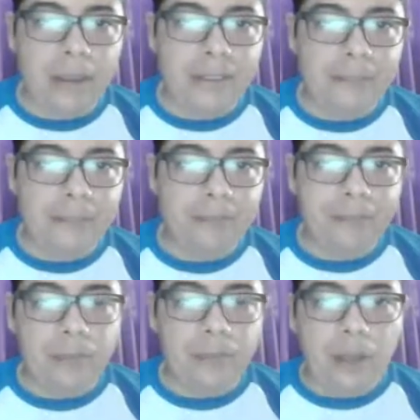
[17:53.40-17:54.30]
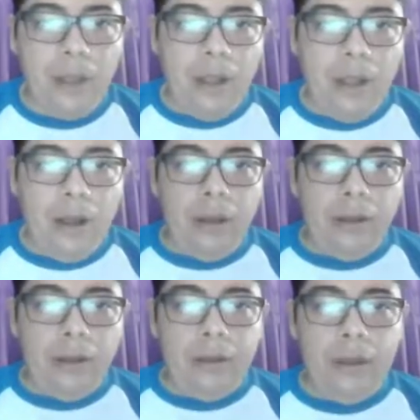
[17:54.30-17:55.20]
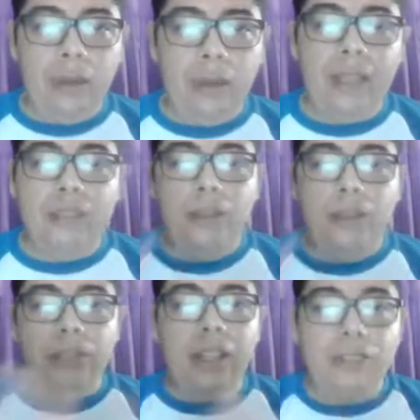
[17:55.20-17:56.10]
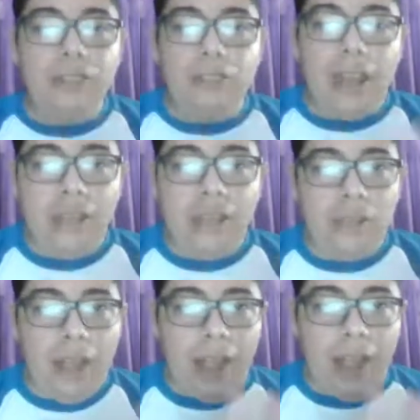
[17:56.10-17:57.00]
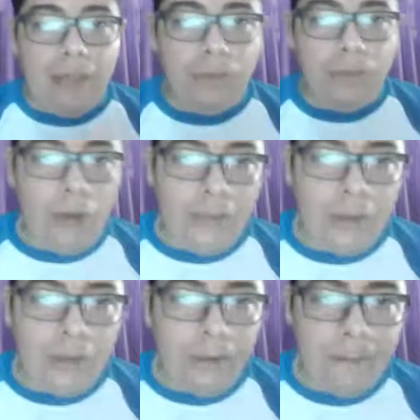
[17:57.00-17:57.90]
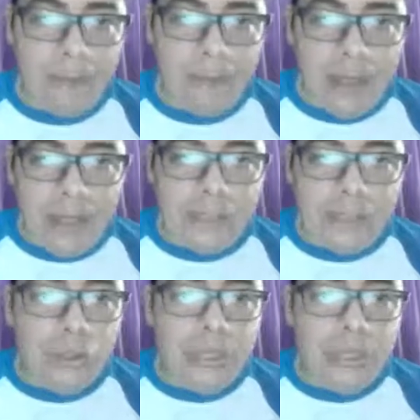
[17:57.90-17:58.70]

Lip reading: back to the database. Okay, something else I forgot here.